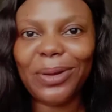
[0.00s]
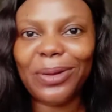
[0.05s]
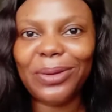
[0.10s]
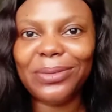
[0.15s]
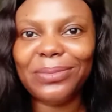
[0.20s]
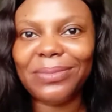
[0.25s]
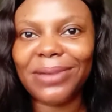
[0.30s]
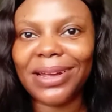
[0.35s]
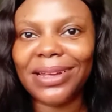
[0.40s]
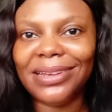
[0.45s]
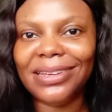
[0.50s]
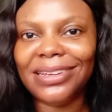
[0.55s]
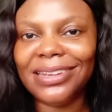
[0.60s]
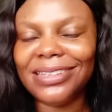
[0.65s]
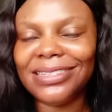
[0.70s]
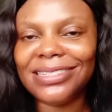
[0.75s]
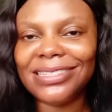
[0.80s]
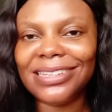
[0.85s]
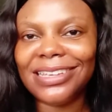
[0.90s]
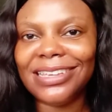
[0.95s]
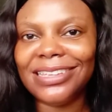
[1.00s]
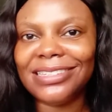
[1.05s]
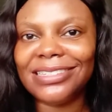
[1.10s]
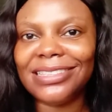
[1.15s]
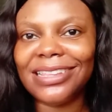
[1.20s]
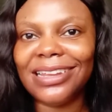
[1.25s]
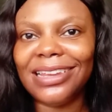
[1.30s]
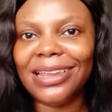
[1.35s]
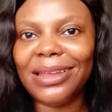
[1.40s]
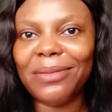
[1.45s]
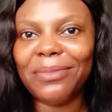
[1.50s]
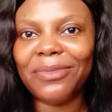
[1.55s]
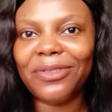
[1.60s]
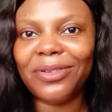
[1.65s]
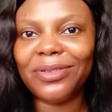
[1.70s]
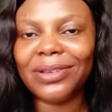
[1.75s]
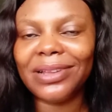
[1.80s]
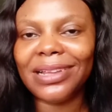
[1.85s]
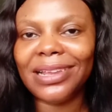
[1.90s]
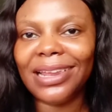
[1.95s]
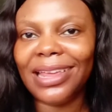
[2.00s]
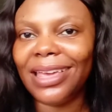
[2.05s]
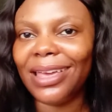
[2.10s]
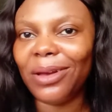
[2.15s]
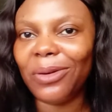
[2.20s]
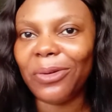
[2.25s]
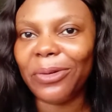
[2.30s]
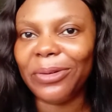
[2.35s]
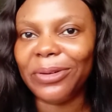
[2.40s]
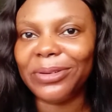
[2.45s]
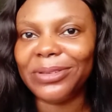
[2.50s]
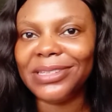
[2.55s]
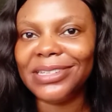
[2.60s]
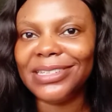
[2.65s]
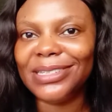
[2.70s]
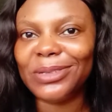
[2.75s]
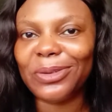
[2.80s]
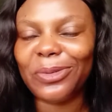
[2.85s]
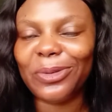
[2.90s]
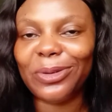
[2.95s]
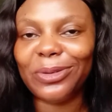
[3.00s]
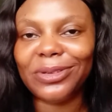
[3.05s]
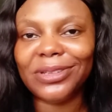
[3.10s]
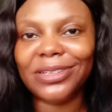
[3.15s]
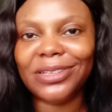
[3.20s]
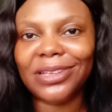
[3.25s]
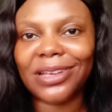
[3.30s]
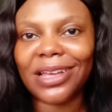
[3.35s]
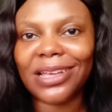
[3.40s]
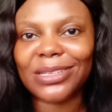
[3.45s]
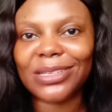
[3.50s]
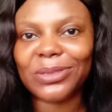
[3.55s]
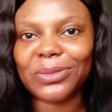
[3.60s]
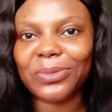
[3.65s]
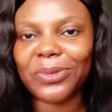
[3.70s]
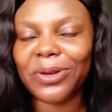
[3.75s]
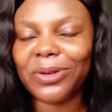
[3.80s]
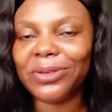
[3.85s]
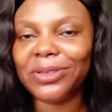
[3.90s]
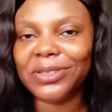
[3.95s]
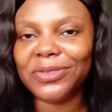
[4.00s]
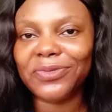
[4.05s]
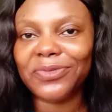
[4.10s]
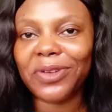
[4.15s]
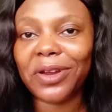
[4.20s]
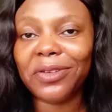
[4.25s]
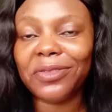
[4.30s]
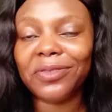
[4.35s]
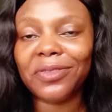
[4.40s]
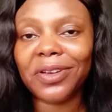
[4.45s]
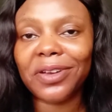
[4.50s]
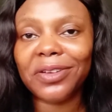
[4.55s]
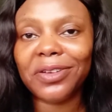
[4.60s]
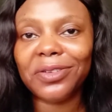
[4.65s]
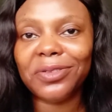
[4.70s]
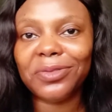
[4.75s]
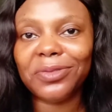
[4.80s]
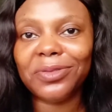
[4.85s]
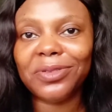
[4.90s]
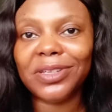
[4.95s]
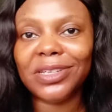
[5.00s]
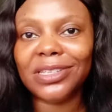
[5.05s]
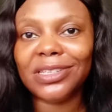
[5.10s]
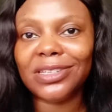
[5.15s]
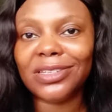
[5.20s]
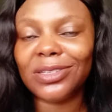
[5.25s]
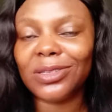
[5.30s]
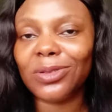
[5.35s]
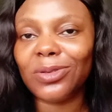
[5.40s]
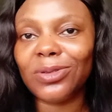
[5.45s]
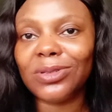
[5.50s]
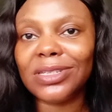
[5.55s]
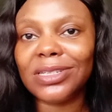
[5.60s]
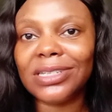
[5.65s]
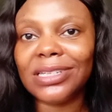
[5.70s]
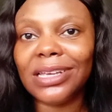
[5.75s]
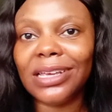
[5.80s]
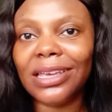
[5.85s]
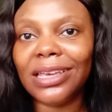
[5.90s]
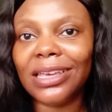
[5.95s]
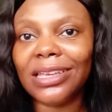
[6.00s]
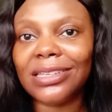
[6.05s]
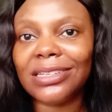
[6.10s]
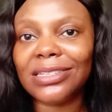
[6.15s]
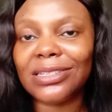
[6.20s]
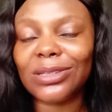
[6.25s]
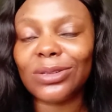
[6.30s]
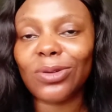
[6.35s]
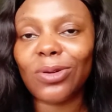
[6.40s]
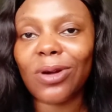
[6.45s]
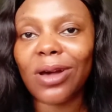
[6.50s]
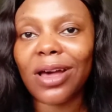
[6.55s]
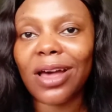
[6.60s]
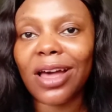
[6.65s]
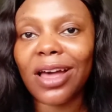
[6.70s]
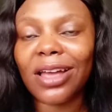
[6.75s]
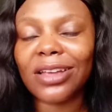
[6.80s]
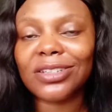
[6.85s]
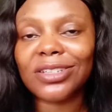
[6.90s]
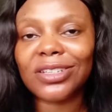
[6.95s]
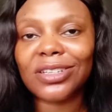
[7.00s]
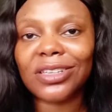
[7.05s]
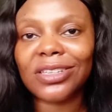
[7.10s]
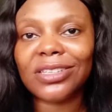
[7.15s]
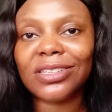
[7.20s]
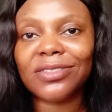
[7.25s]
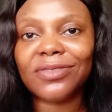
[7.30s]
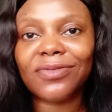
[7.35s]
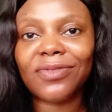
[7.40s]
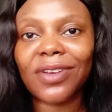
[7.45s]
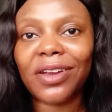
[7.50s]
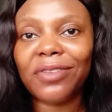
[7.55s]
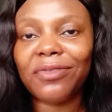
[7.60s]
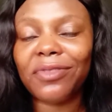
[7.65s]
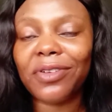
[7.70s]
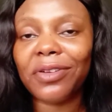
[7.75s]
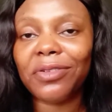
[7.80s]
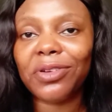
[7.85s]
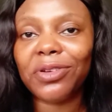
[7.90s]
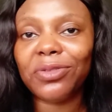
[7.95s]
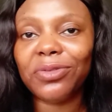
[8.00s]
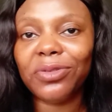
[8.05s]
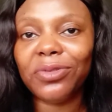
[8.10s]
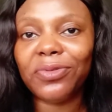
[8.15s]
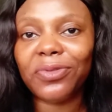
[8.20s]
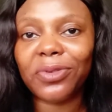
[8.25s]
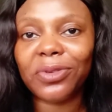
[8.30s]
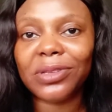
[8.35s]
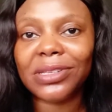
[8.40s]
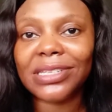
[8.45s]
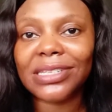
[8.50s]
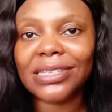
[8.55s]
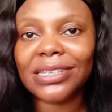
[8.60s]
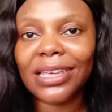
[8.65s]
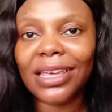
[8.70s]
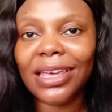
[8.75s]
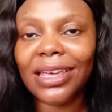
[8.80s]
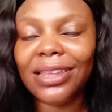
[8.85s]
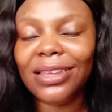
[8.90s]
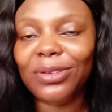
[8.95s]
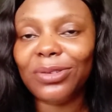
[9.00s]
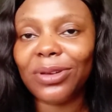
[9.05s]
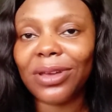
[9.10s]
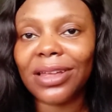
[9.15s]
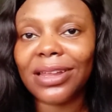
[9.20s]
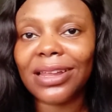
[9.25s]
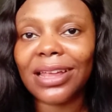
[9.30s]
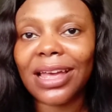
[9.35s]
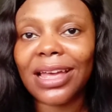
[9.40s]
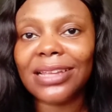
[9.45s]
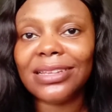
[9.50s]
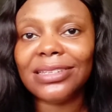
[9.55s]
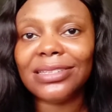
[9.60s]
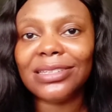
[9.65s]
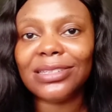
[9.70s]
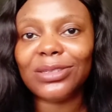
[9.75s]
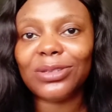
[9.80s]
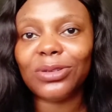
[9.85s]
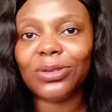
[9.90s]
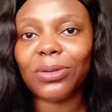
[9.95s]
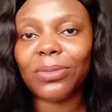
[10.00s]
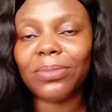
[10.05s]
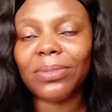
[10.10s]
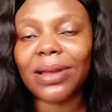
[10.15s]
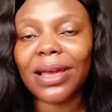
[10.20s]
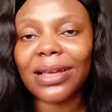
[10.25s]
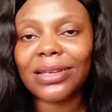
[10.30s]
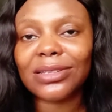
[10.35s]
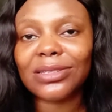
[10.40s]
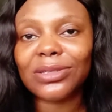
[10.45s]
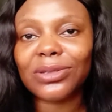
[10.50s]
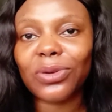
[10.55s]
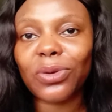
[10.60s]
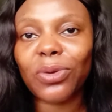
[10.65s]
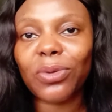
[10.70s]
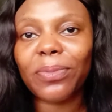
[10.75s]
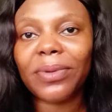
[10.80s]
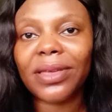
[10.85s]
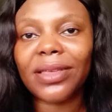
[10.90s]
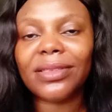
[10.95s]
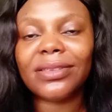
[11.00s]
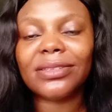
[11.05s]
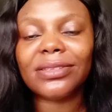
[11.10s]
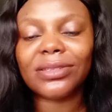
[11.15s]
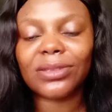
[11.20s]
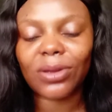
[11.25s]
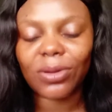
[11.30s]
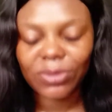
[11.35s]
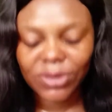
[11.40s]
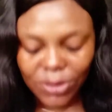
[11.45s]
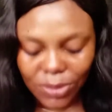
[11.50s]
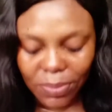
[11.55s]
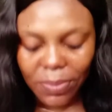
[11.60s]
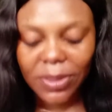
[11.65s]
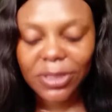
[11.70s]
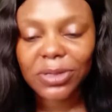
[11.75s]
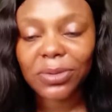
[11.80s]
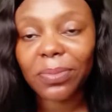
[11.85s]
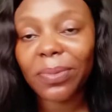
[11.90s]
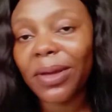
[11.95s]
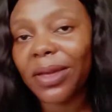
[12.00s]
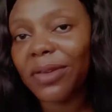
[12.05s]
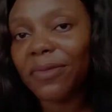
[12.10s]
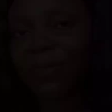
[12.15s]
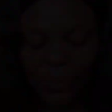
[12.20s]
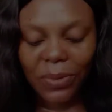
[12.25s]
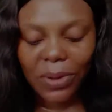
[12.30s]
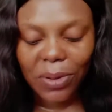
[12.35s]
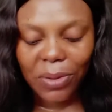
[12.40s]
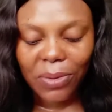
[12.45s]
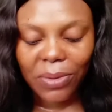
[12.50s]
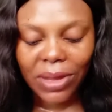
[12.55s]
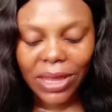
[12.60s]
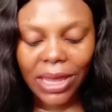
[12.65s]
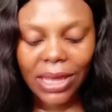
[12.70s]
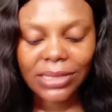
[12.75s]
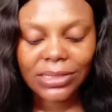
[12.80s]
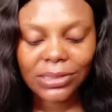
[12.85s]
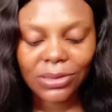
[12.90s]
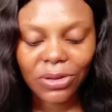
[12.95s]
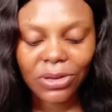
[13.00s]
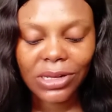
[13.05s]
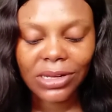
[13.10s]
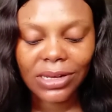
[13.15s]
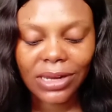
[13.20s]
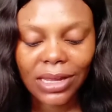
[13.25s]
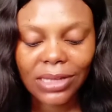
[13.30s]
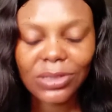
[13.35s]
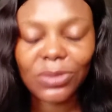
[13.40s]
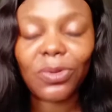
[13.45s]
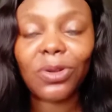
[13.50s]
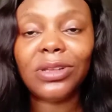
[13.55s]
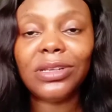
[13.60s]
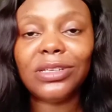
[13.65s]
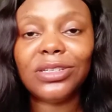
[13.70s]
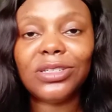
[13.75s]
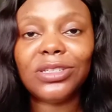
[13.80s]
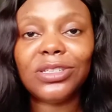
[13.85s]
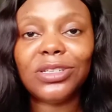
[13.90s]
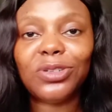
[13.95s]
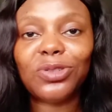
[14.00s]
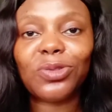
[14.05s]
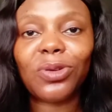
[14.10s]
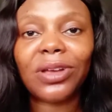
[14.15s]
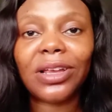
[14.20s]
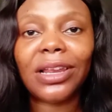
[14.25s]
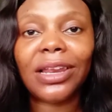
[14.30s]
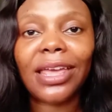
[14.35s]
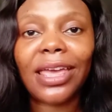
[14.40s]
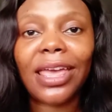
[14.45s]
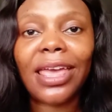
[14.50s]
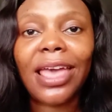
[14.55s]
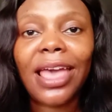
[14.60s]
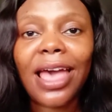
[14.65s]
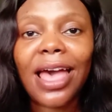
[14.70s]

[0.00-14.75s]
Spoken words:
on my list is the lemon clear oil. This oil as well is very good. It is not thick, it is not harsh. It is very good for the skin. You can add it into your black soap. It's super well. Okay, so the next one is Citral Clear.